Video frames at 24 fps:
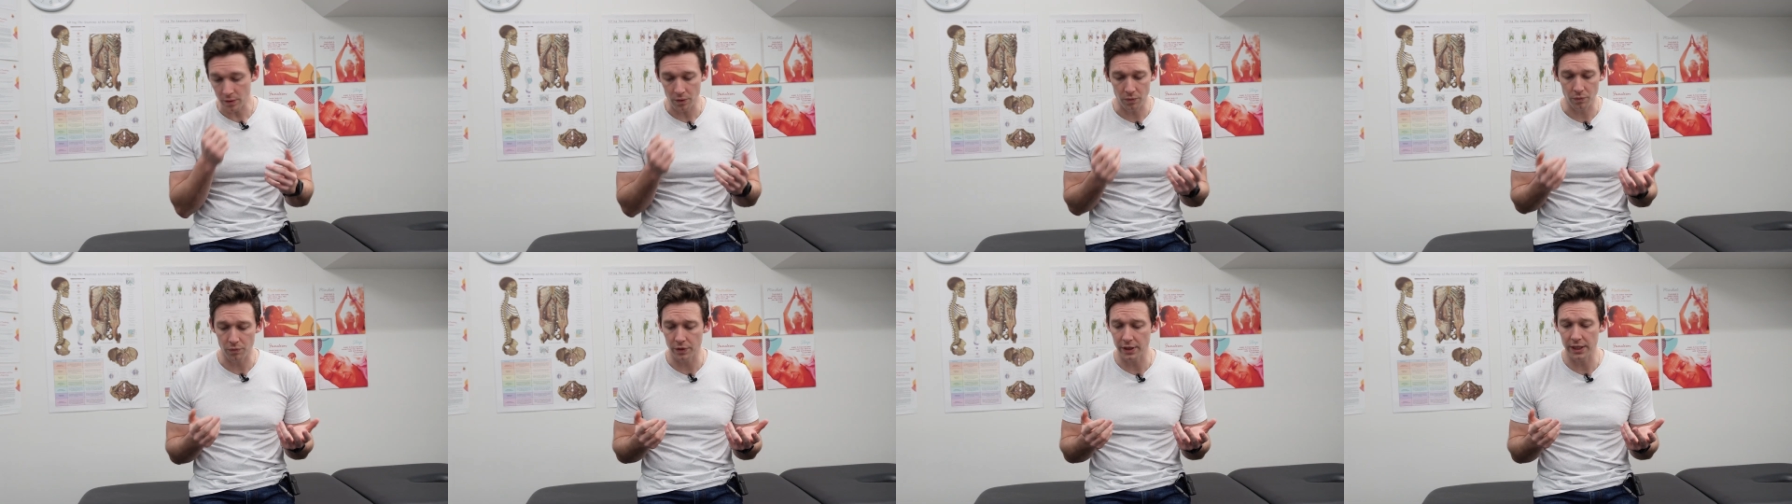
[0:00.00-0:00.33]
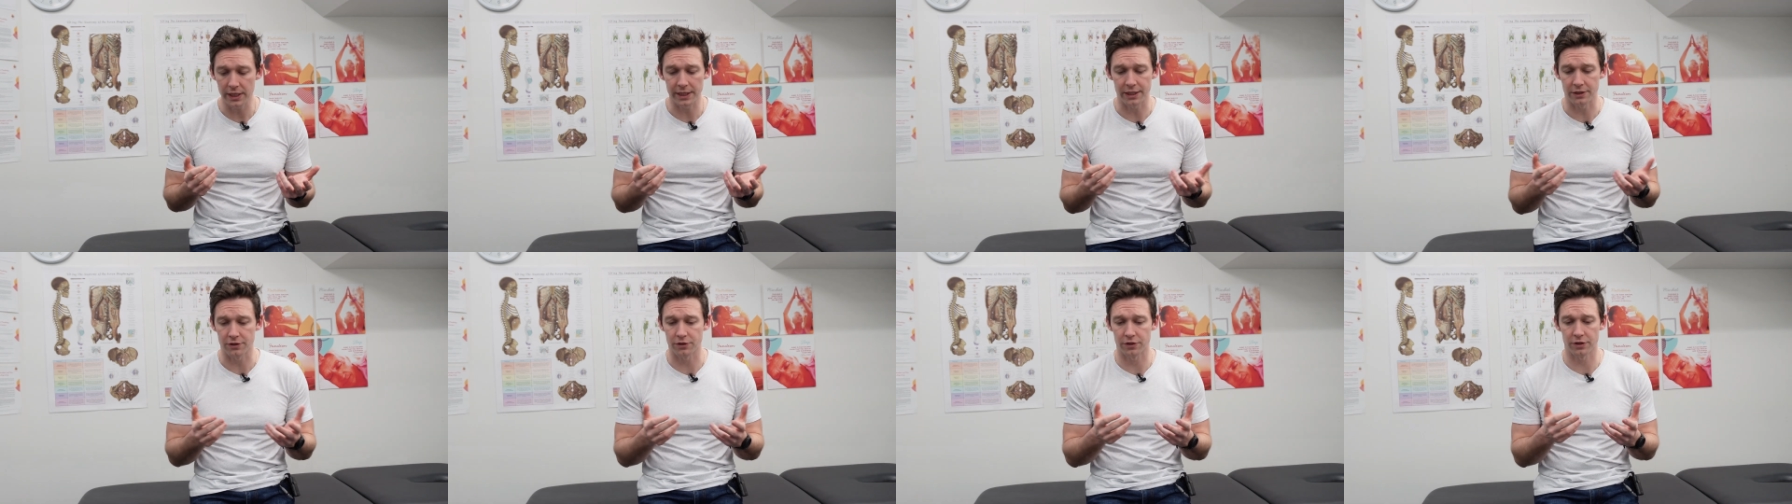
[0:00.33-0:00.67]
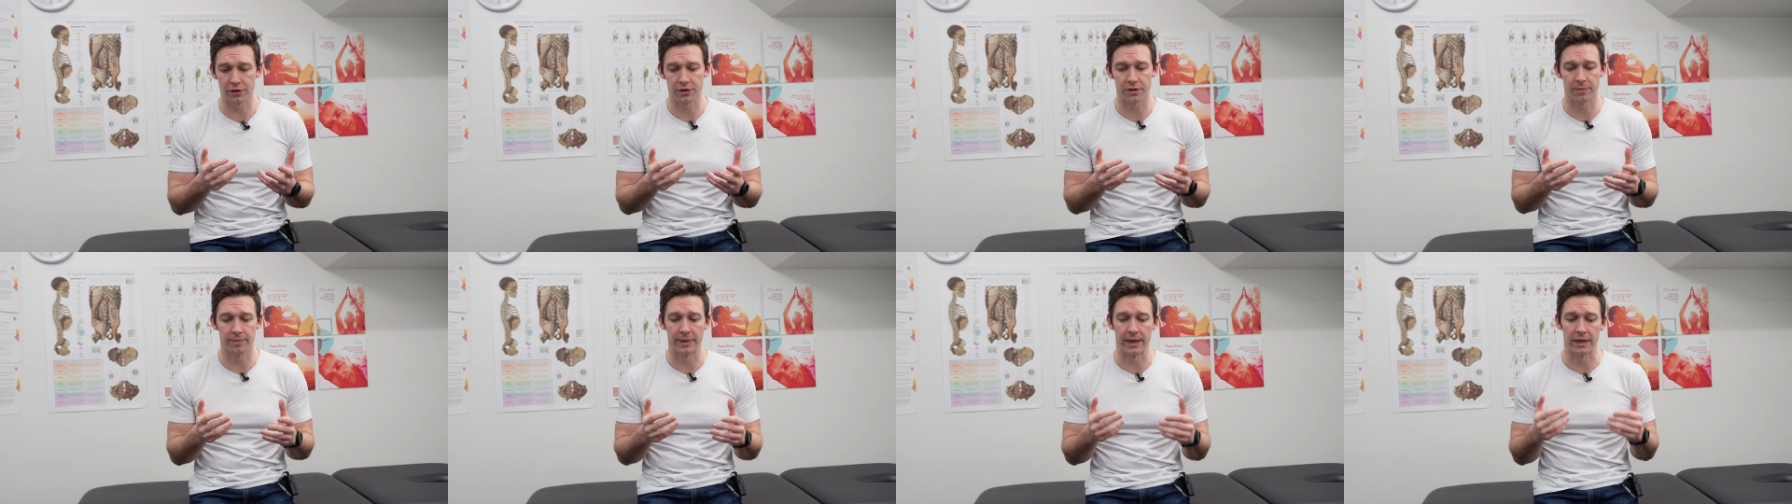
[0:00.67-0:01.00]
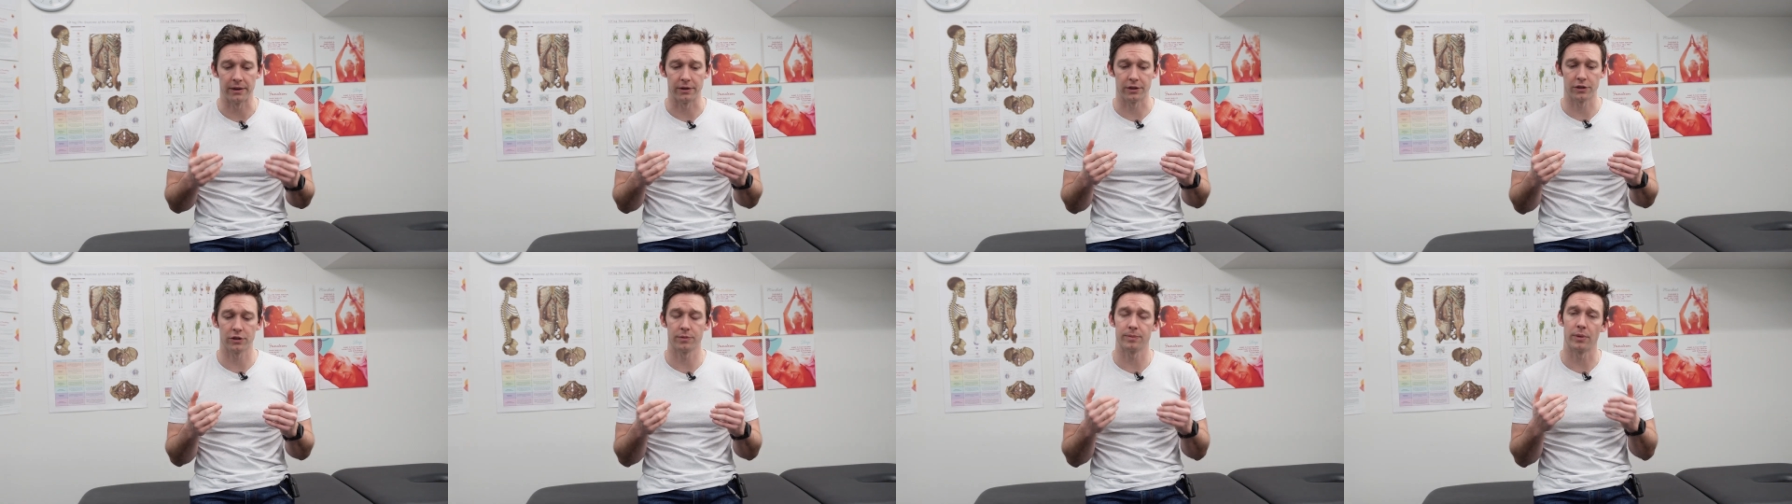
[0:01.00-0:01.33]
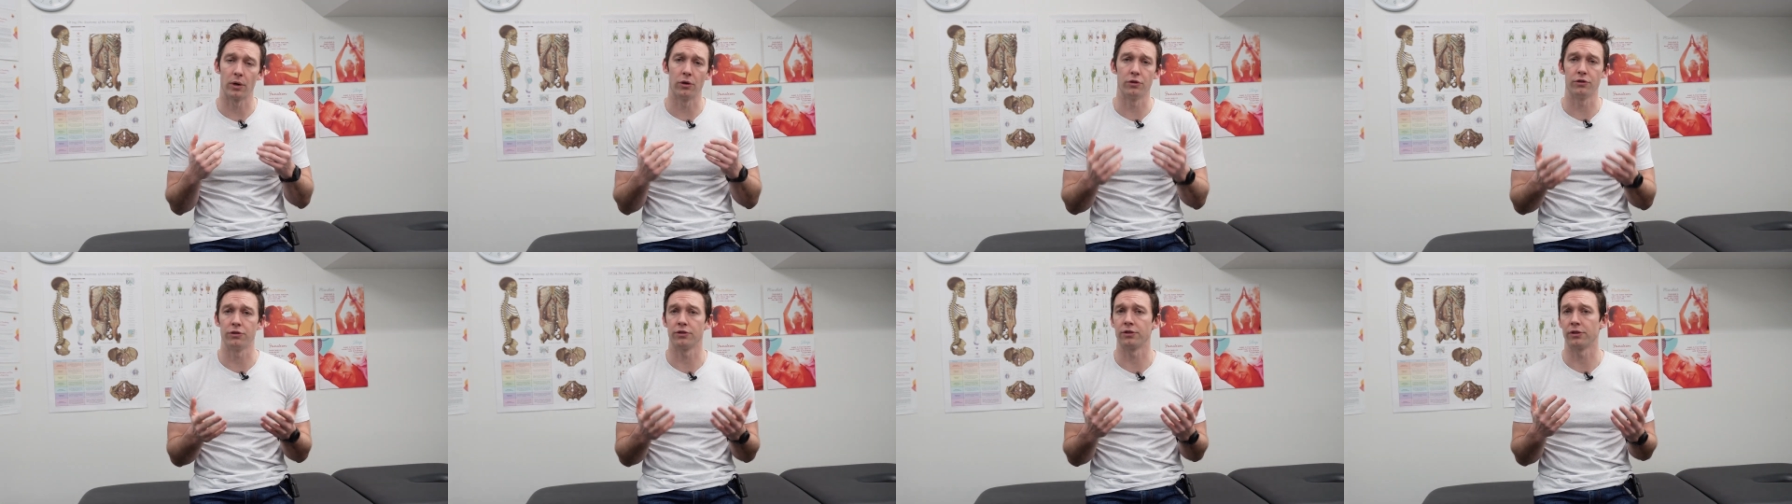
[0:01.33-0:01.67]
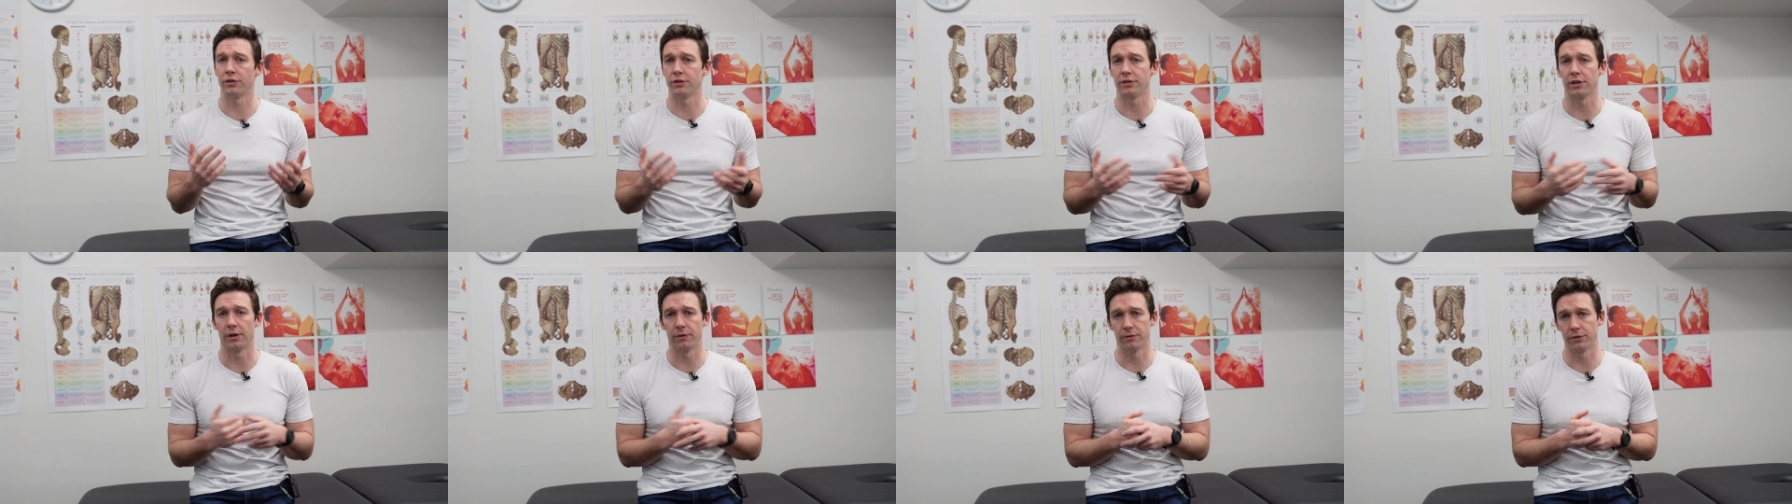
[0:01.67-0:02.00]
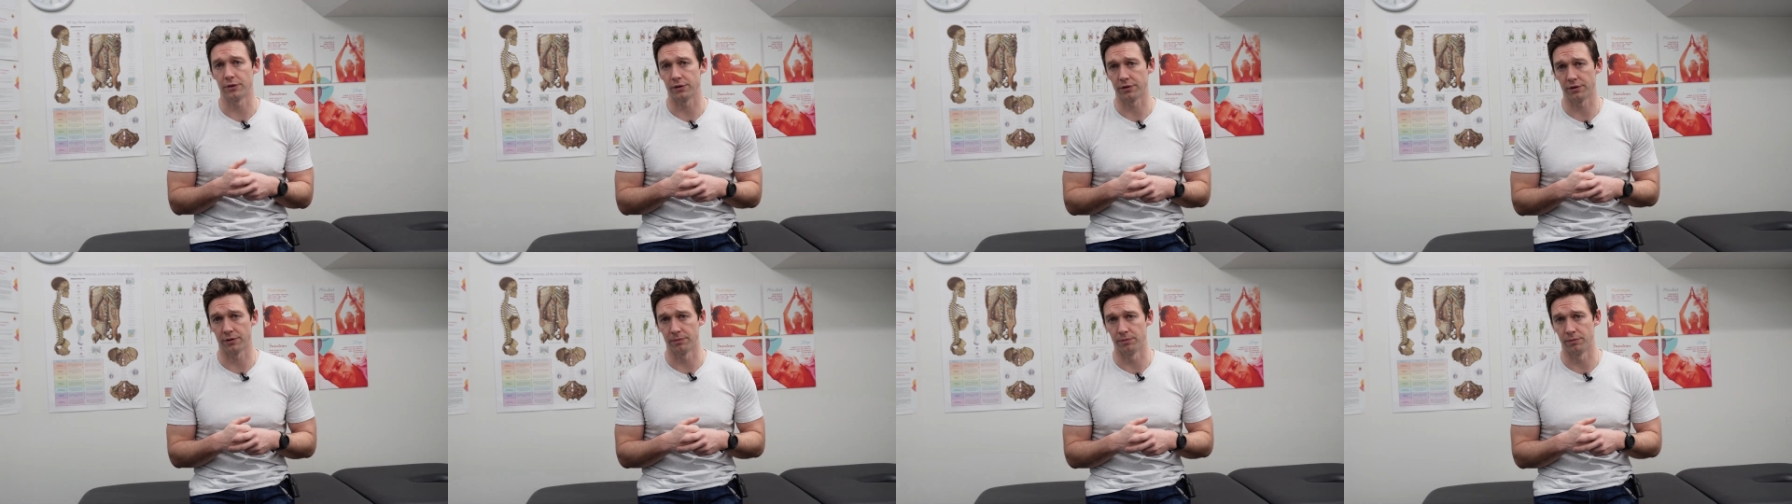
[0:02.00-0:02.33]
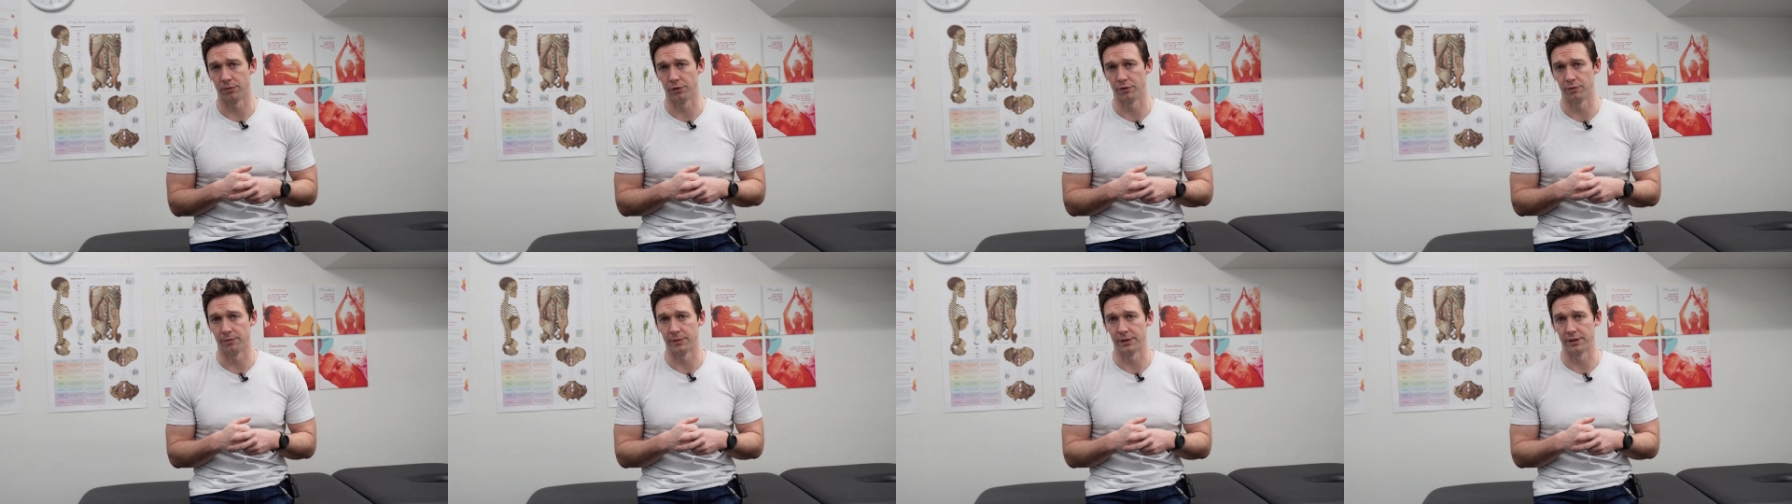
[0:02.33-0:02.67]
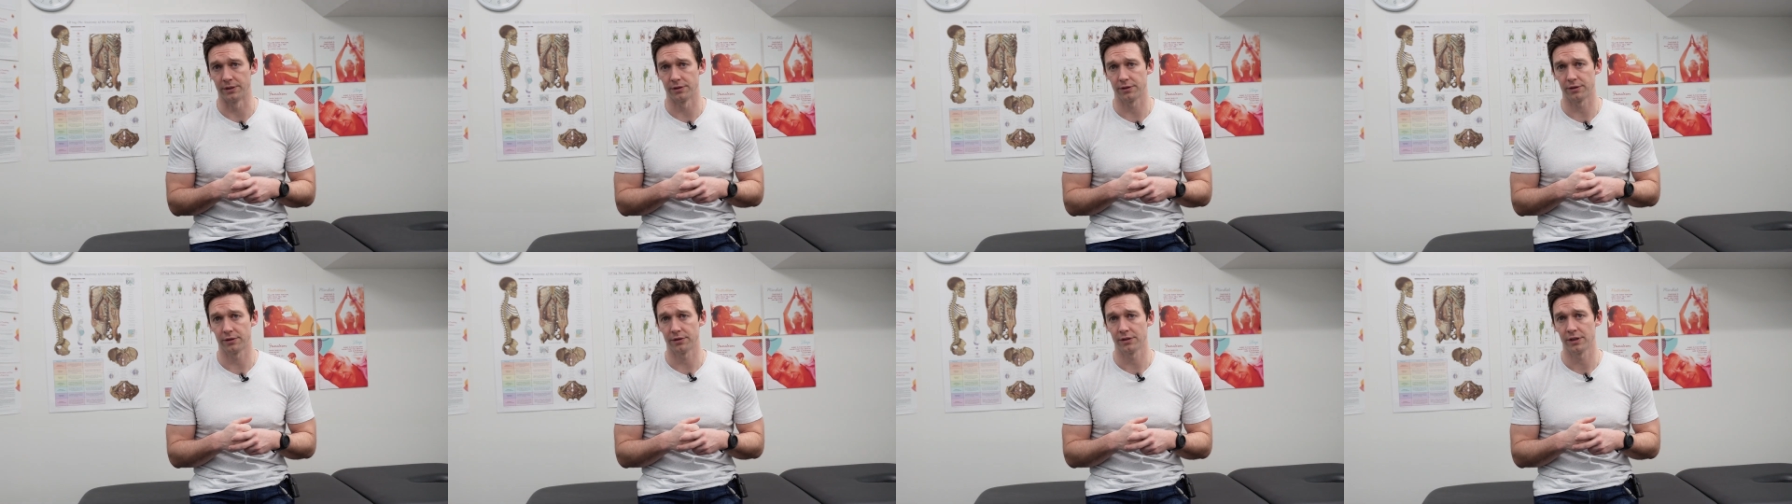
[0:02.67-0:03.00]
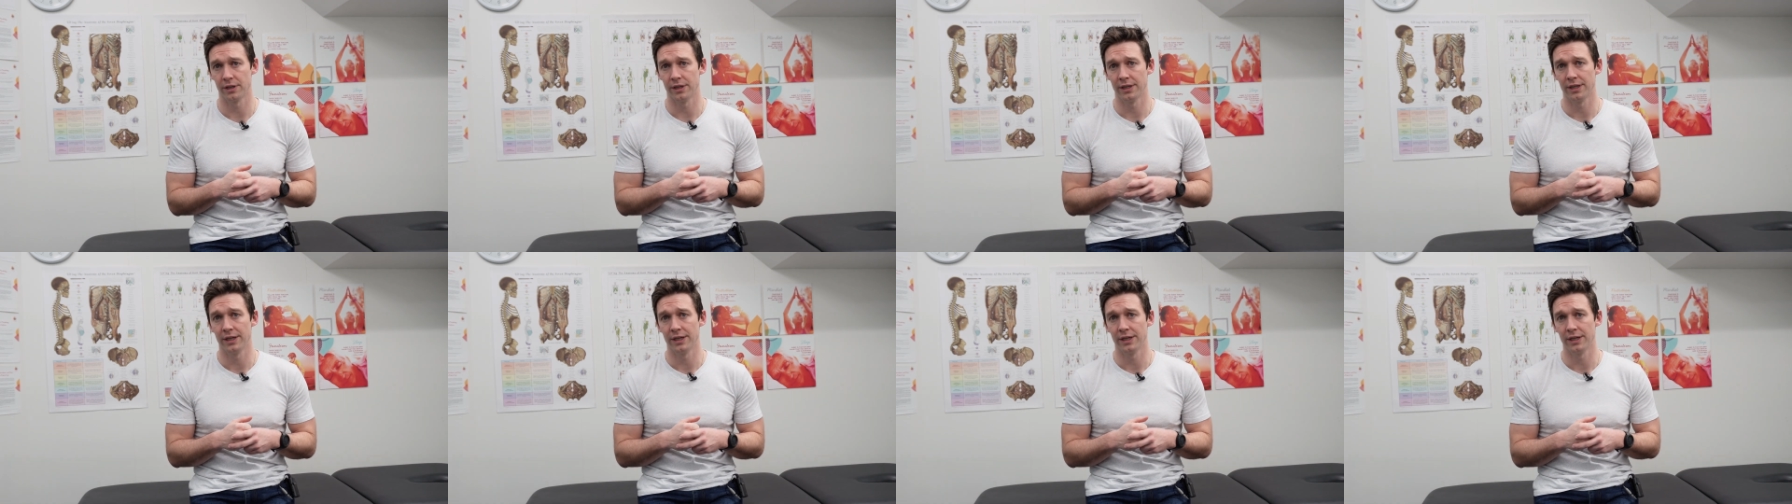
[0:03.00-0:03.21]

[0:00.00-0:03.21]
Really, it's just about exposing yourself to some movements.